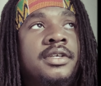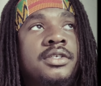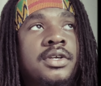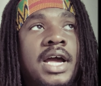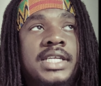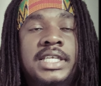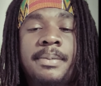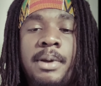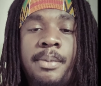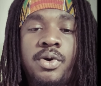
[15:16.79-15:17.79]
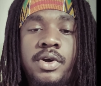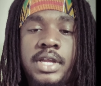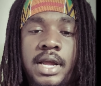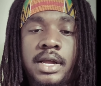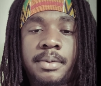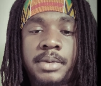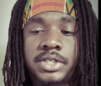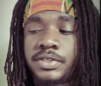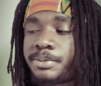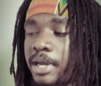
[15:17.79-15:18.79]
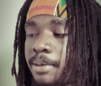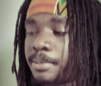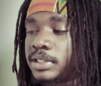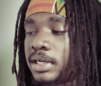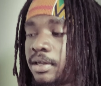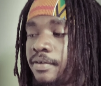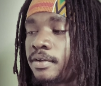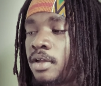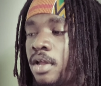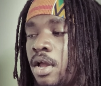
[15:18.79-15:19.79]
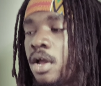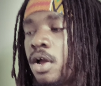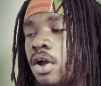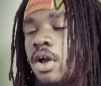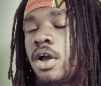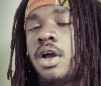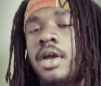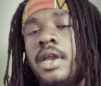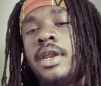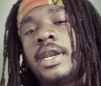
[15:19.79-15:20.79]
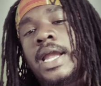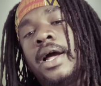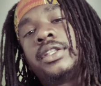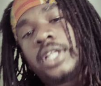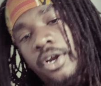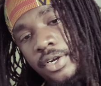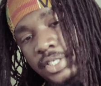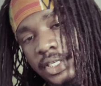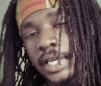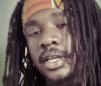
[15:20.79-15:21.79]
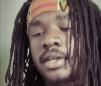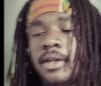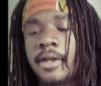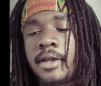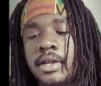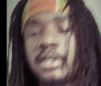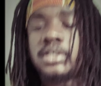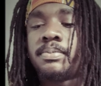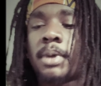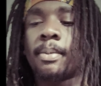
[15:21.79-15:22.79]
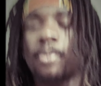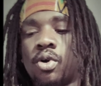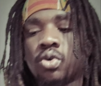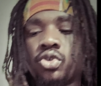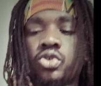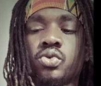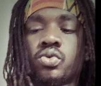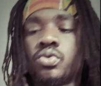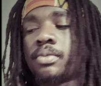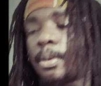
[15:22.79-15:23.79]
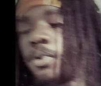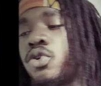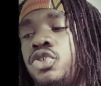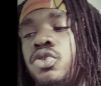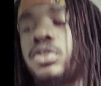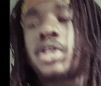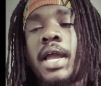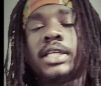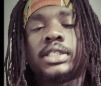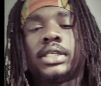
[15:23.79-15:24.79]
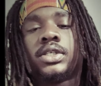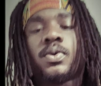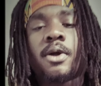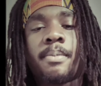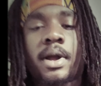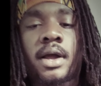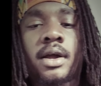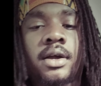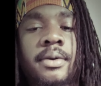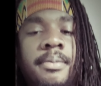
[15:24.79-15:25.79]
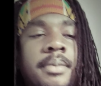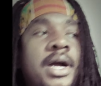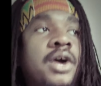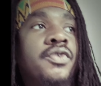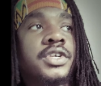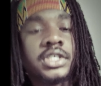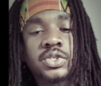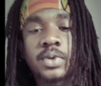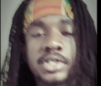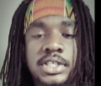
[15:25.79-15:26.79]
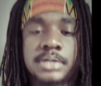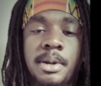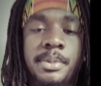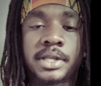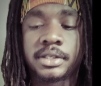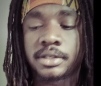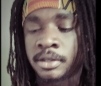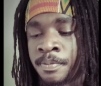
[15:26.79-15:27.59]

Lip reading: So I say Mama Oya, much respect and much love. Now Thursday is Mama Oshun. Mama Oshun is actually as well my Orisha as well. She's my mother.